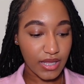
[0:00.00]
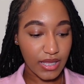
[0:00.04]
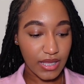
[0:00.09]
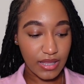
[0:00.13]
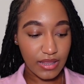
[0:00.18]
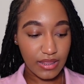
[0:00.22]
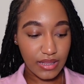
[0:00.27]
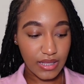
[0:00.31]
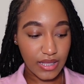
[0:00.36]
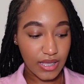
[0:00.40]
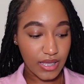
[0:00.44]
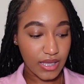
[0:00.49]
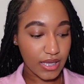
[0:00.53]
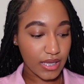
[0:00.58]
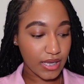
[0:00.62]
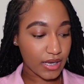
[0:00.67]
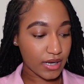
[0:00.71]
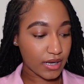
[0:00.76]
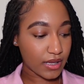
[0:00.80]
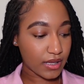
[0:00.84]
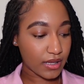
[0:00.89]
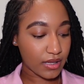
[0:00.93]
And
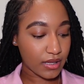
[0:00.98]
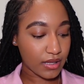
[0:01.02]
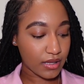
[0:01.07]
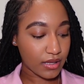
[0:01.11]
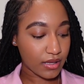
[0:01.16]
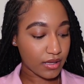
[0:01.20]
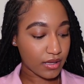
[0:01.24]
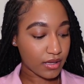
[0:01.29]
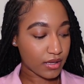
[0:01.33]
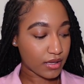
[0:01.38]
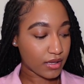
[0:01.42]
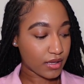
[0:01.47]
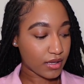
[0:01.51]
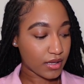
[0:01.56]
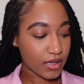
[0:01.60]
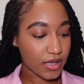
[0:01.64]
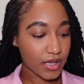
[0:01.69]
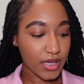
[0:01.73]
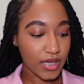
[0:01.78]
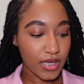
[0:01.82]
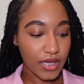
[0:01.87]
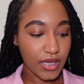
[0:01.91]
then
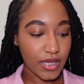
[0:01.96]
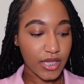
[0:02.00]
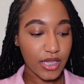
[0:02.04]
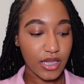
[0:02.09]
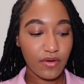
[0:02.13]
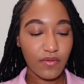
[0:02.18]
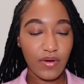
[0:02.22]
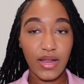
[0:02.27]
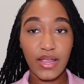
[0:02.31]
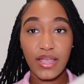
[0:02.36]
here I